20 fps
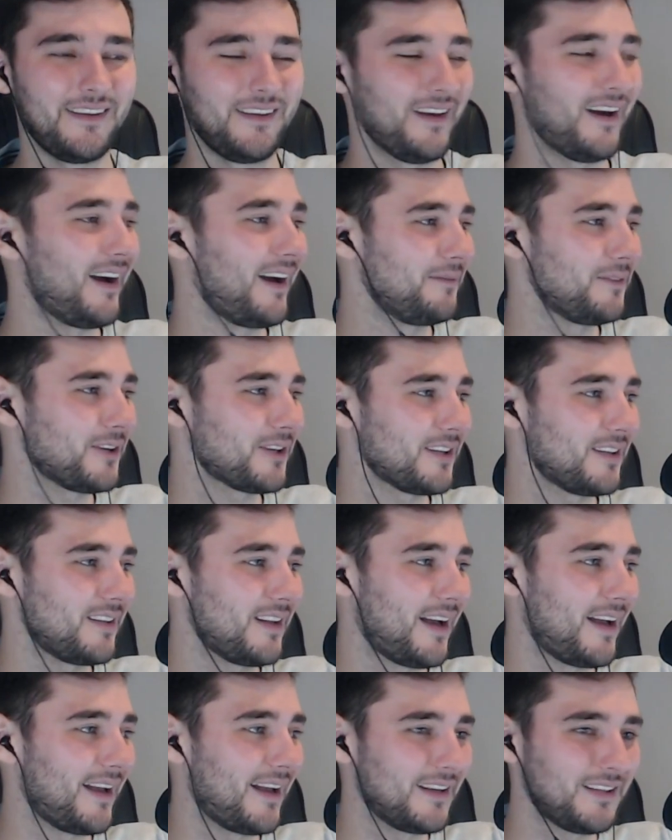Yeah, I'm not going
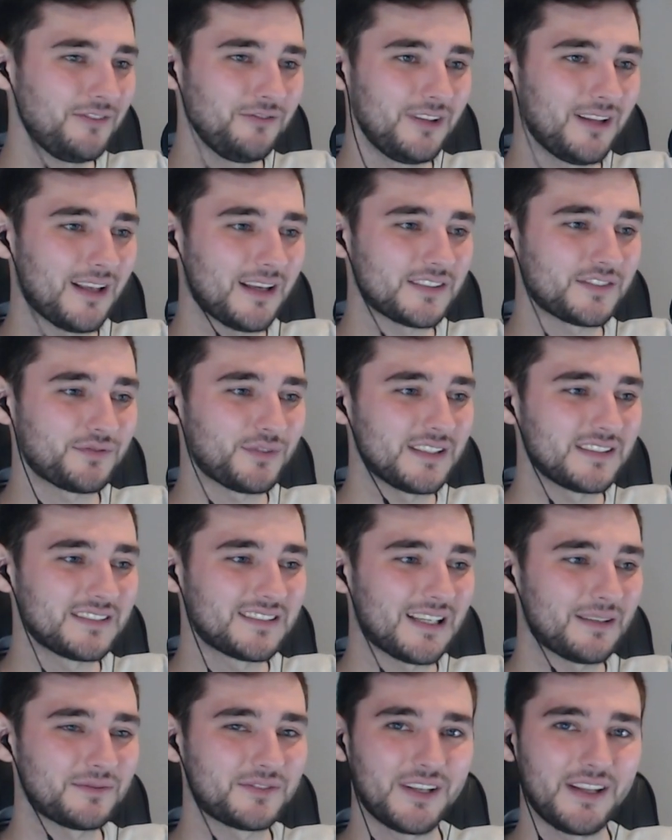to lie. I didn't realise
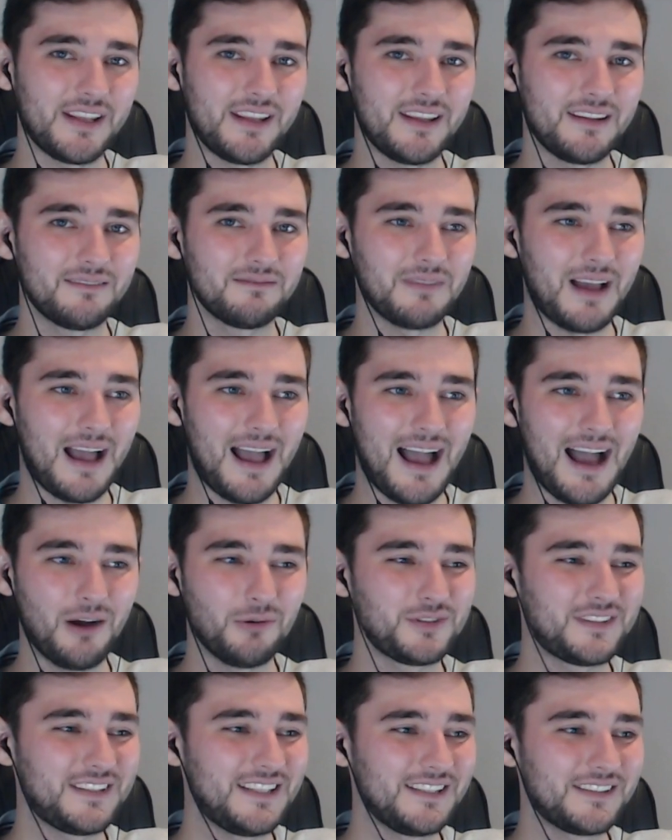France actually
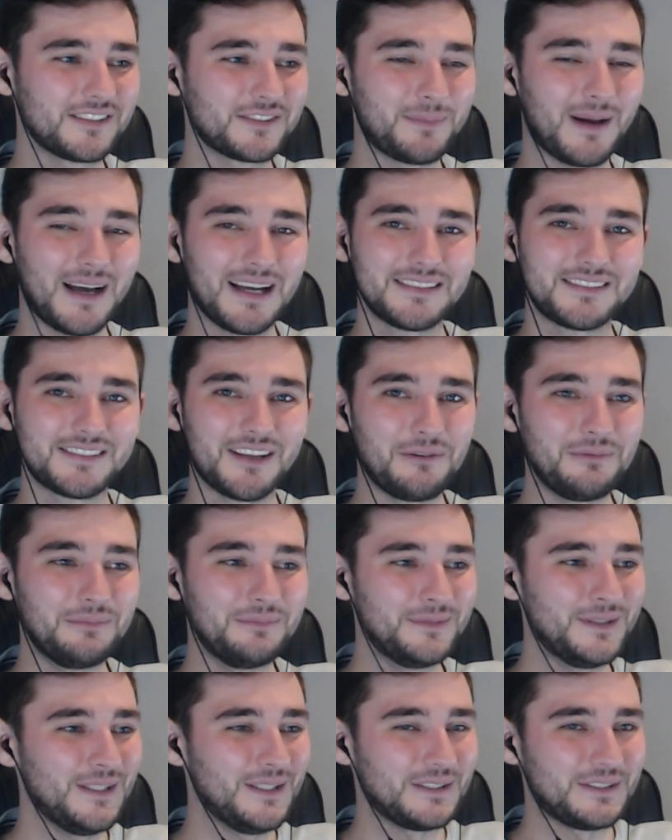outdid us by so
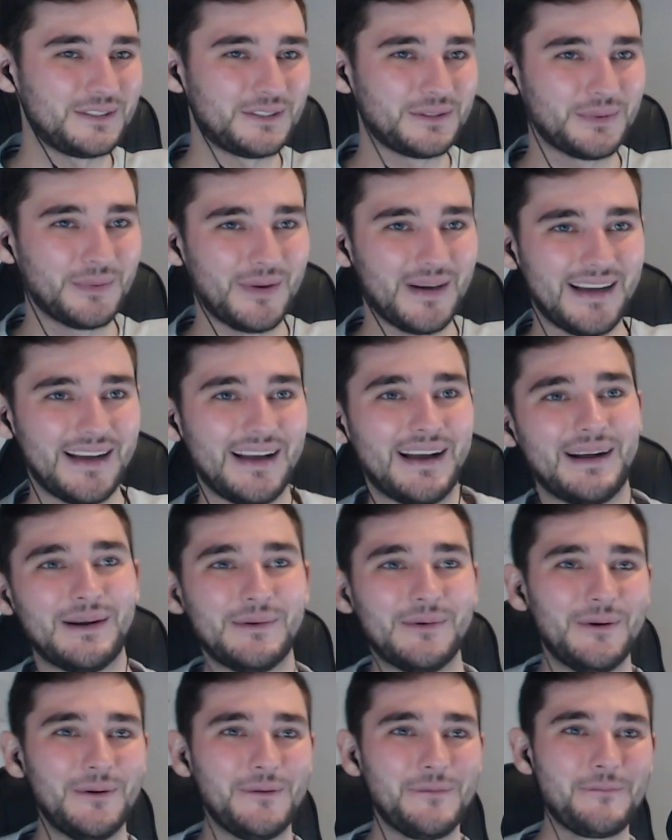much. Wow.